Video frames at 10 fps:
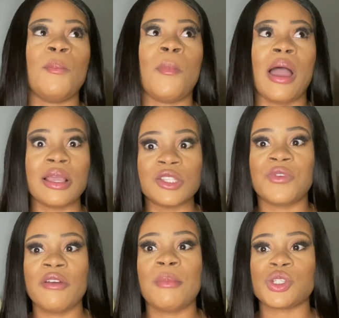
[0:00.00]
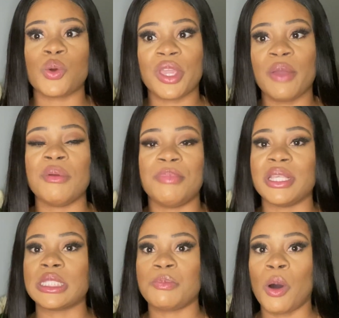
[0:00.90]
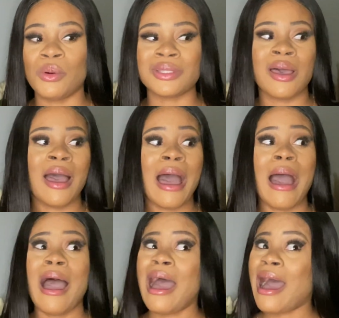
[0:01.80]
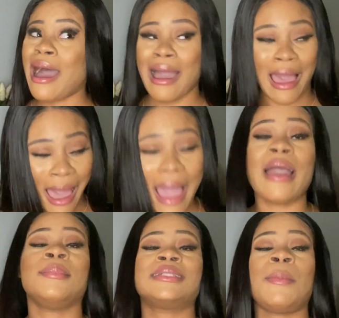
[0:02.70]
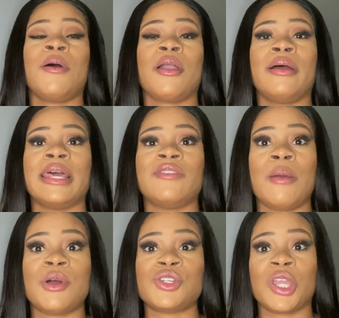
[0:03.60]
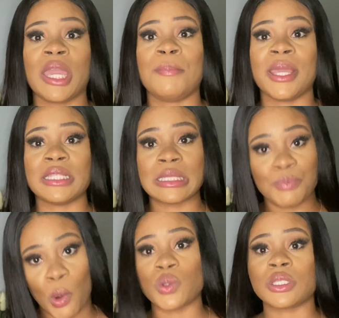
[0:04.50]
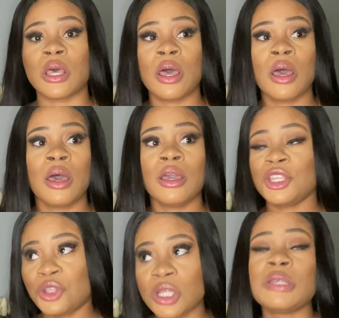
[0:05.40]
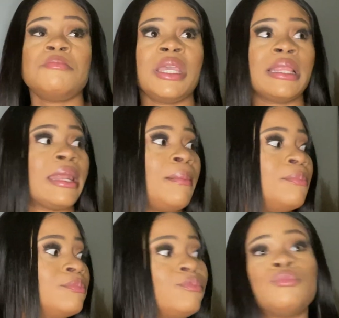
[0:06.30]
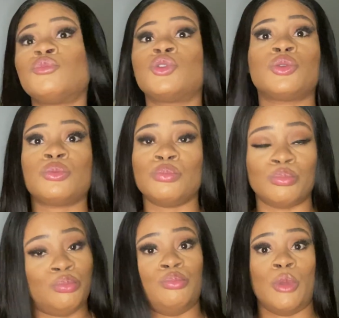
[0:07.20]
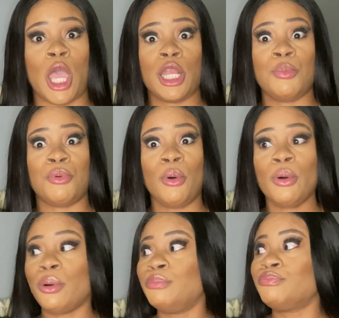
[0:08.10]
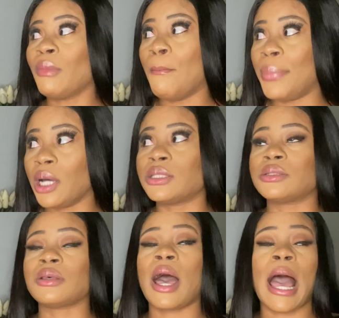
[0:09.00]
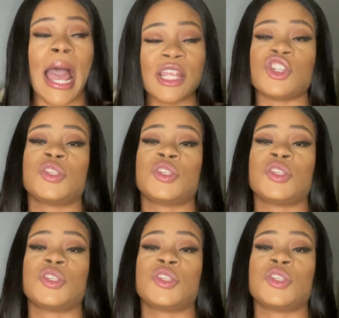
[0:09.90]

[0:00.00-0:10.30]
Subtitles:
is very much okay with being spoiled? I am the type of girl that's very much okay being spoiled. It doesn't mean that I'm any broke, but I just